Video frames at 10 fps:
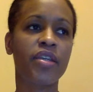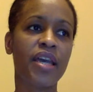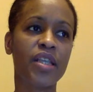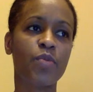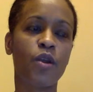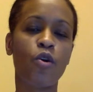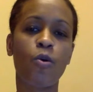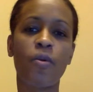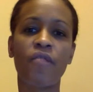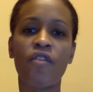Yes, we're
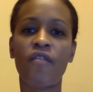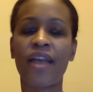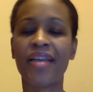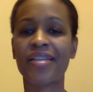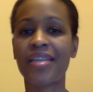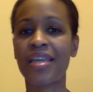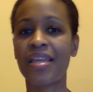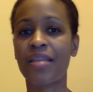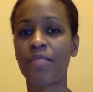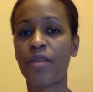hoping for a
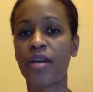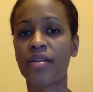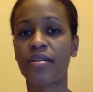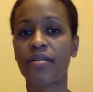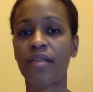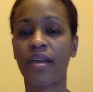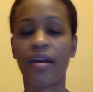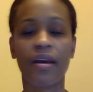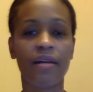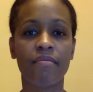vaccine, but
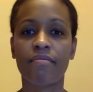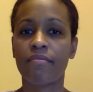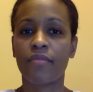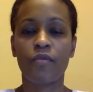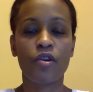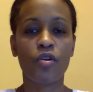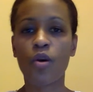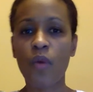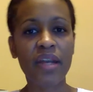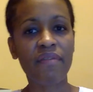we don't
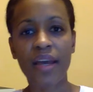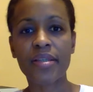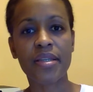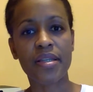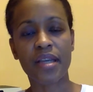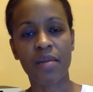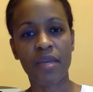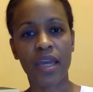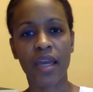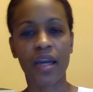know when the vaccine is going to
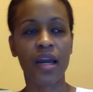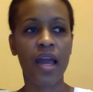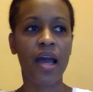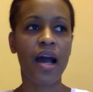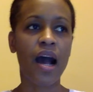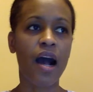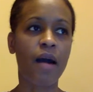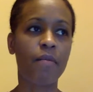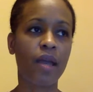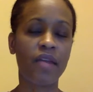be here.
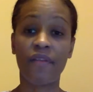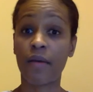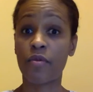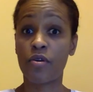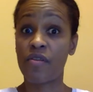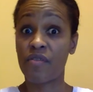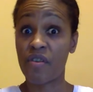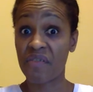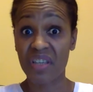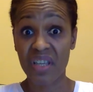In fact, we don't even know
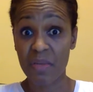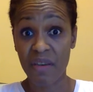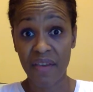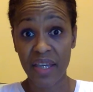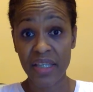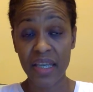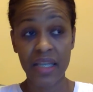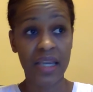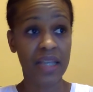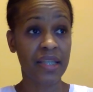if there's going to be a
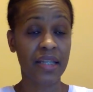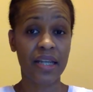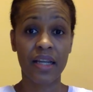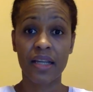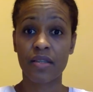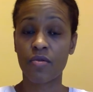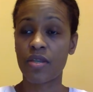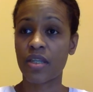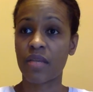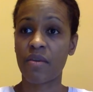vaccine. Yes, they're telling us, oh,
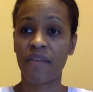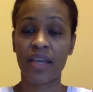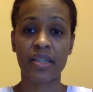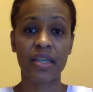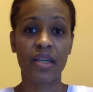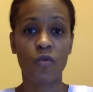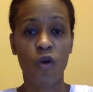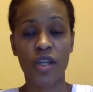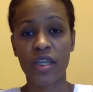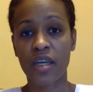there's going to be a vaccine in
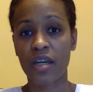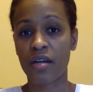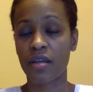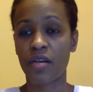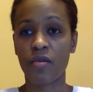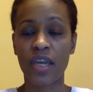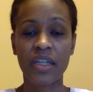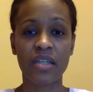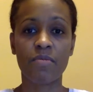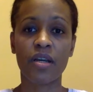1 year, you know,
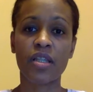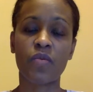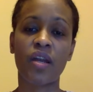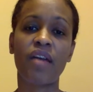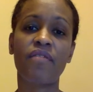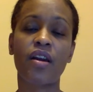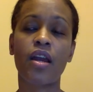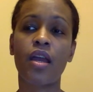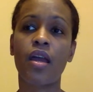18 months, whatever.